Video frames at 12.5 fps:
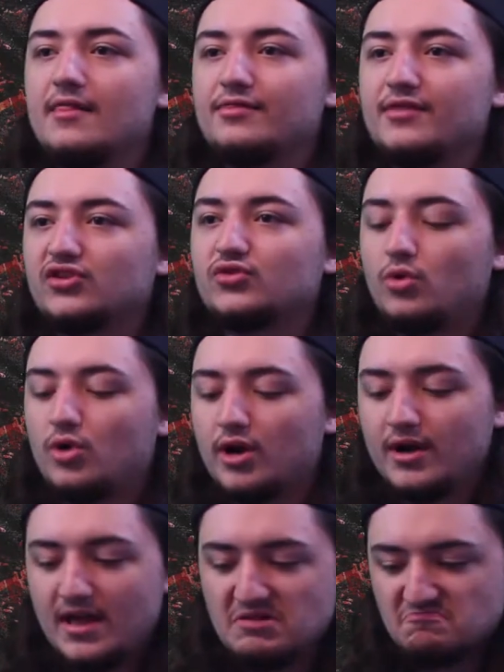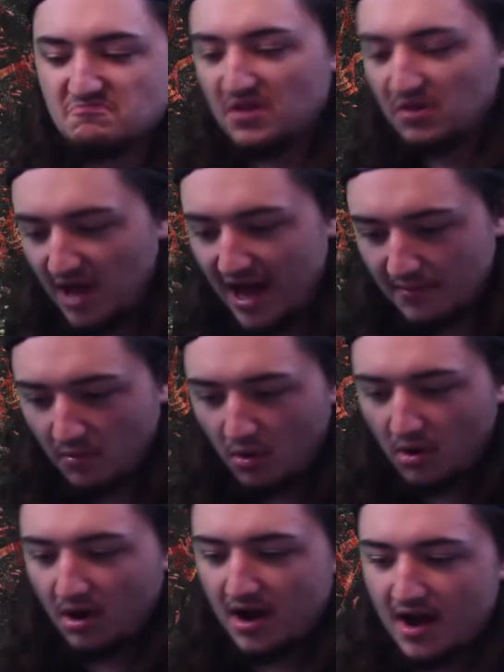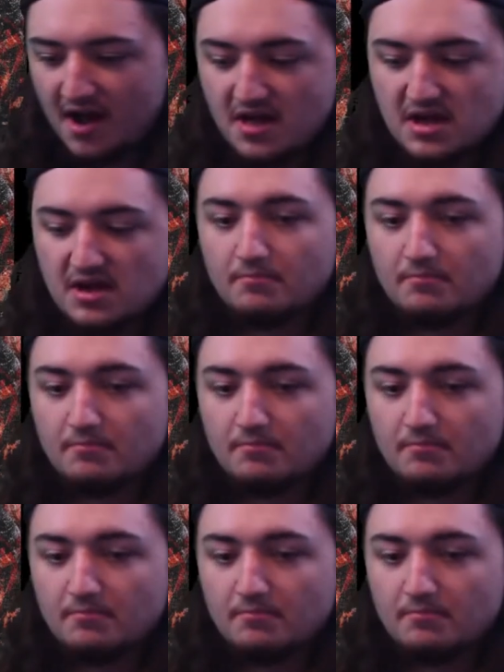This one, a lot more